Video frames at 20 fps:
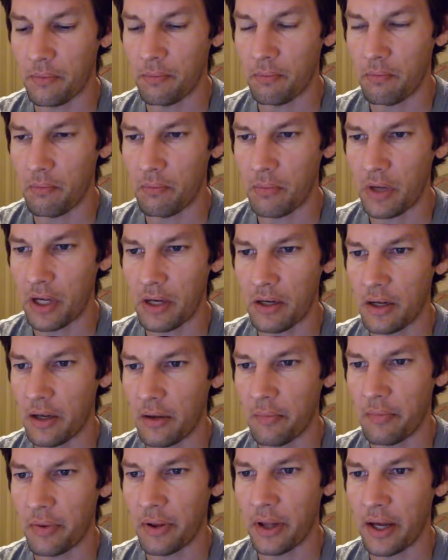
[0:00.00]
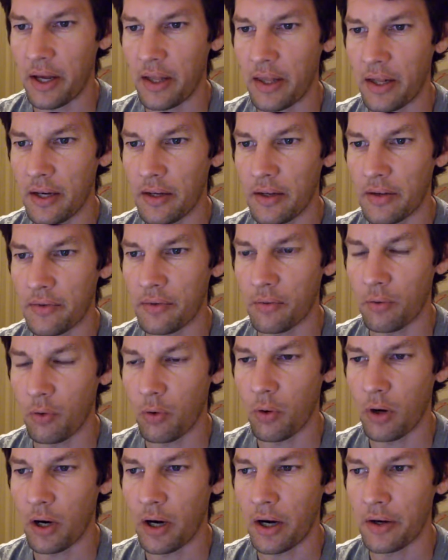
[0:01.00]
mean to imply that it doesn't
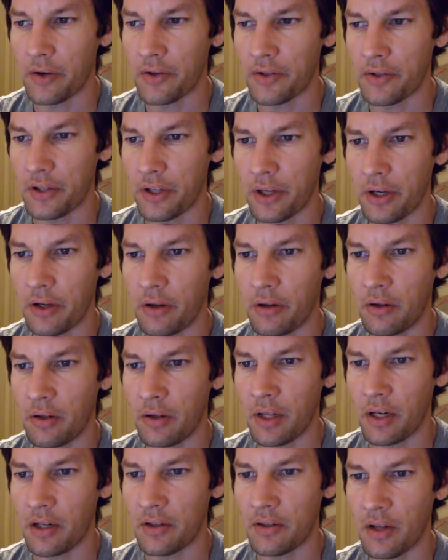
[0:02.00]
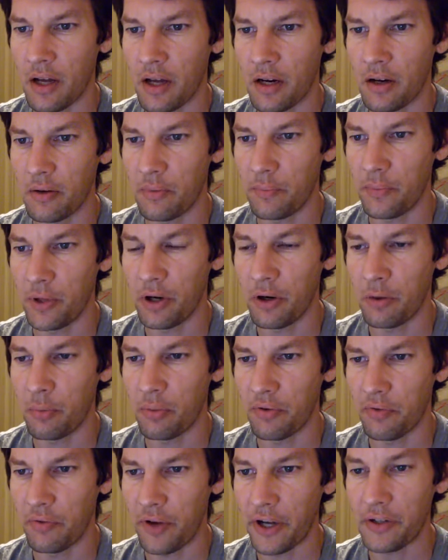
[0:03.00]
require skill and that it's not a
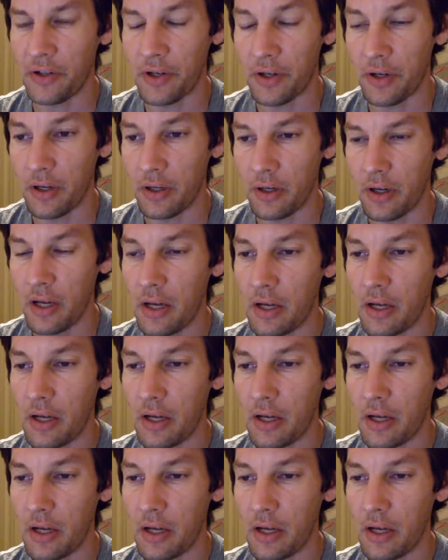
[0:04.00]
profession.